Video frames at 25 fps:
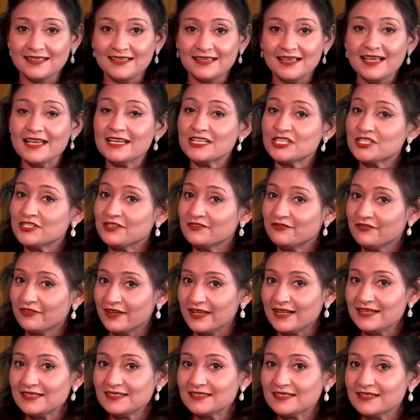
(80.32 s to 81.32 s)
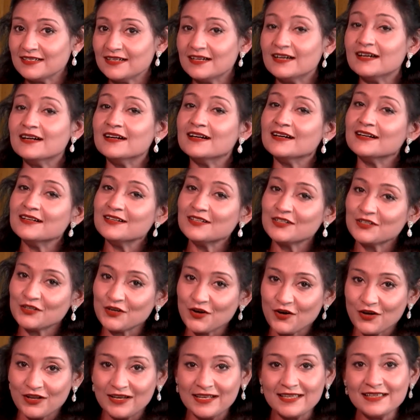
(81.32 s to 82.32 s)
She felt her
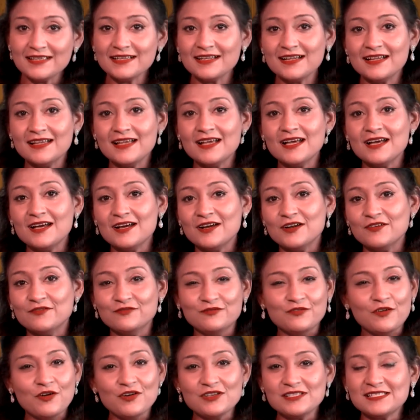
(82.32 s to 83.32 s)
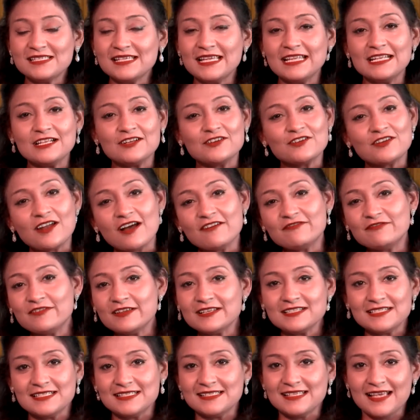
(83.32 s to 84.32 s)
calling was in graphic
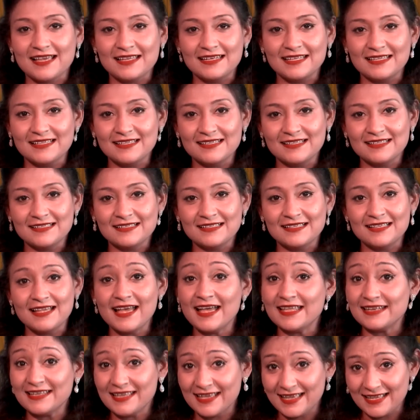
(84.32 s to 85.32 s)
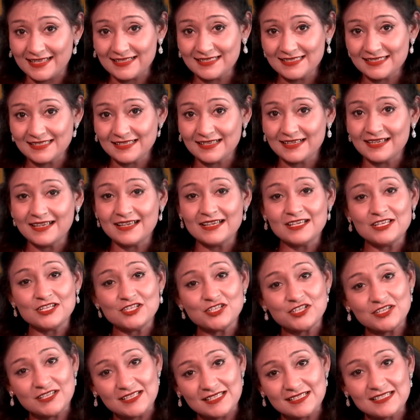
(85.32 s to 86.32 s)
designing and hence
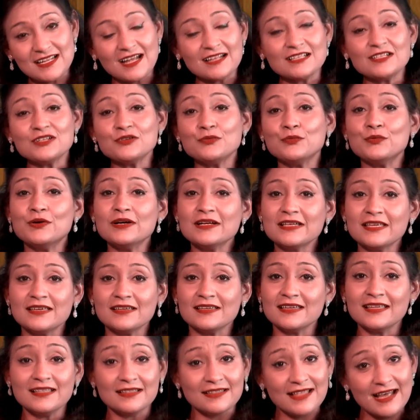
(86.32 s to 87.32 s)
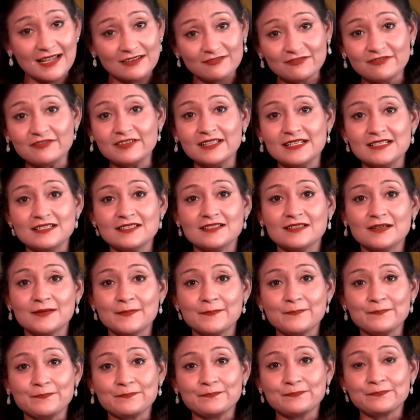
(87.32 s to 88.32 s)
she started working in that field.
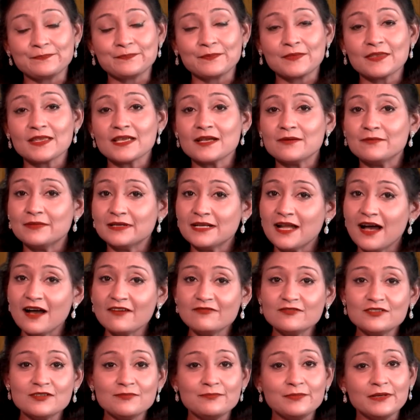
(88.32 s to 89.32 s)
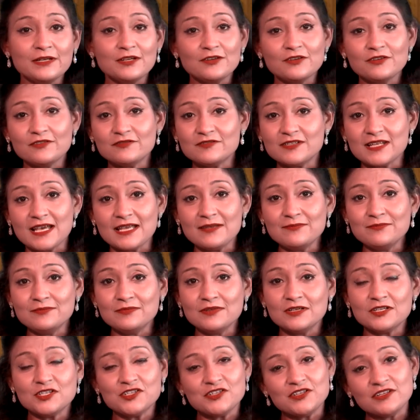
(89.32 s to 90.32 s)
But after a period of time,
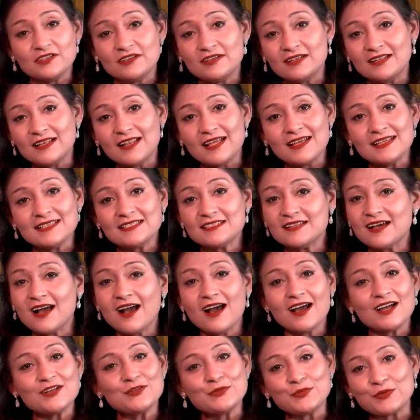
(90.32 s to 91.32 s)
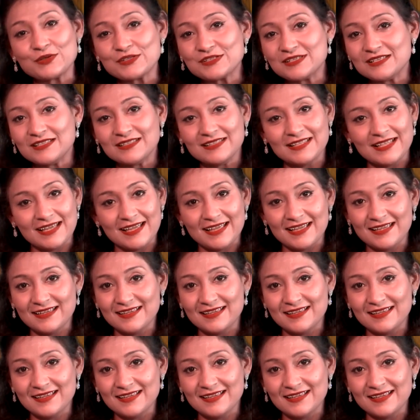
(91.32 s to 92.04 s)
she realized her heart wasn't there.